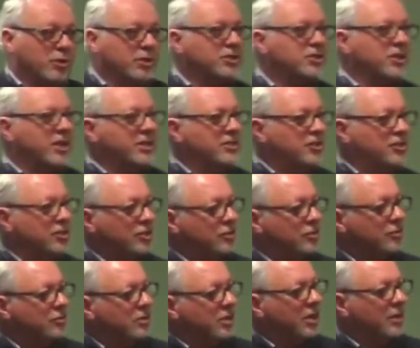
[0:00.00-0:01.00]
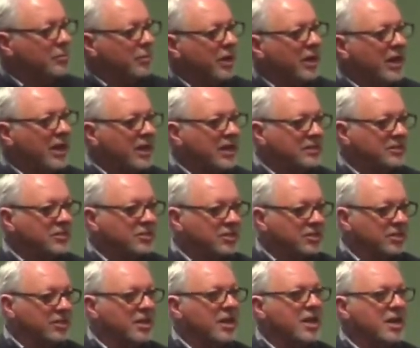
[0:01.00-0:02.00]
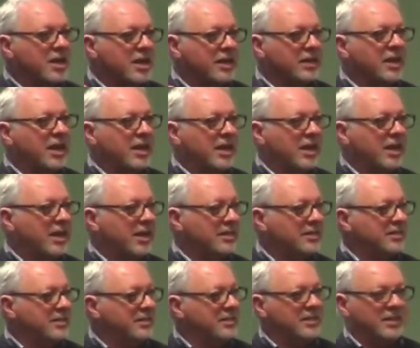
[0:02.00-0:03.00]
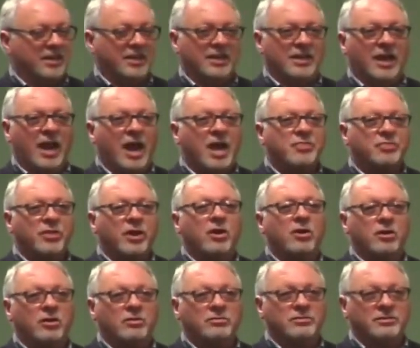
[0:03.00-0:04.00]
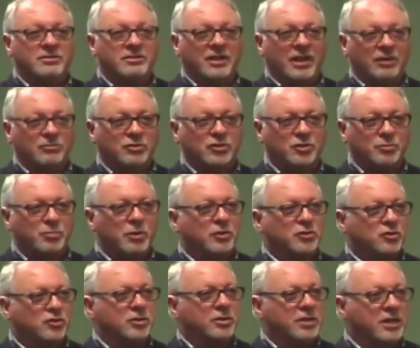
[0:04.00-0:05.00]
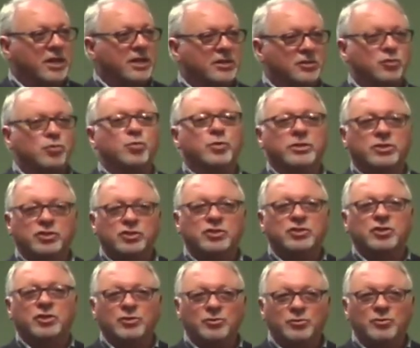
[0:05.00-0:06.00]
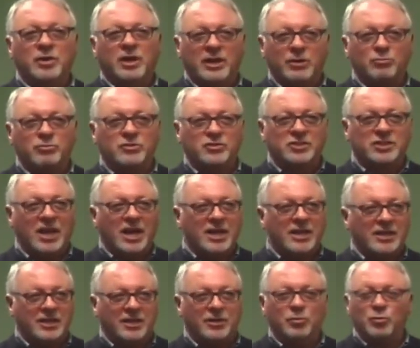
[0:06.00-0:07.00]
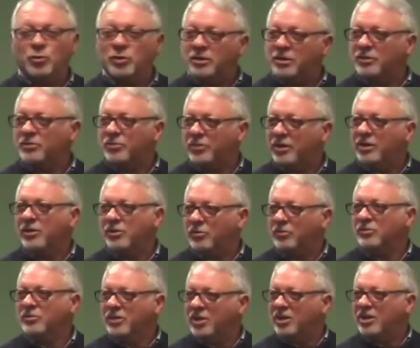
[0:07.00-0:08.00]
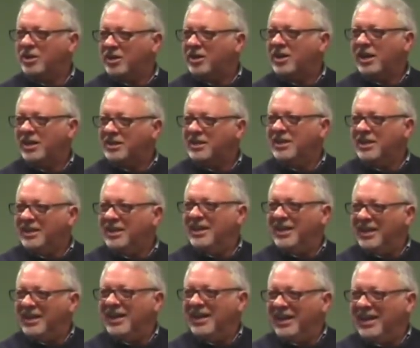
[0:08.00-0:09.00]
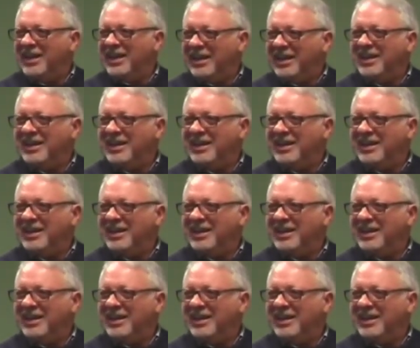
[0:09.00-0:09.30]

appreciate you coming out tonight. I, I thought I was supposed to announce which school I was signing with, though. You know, I,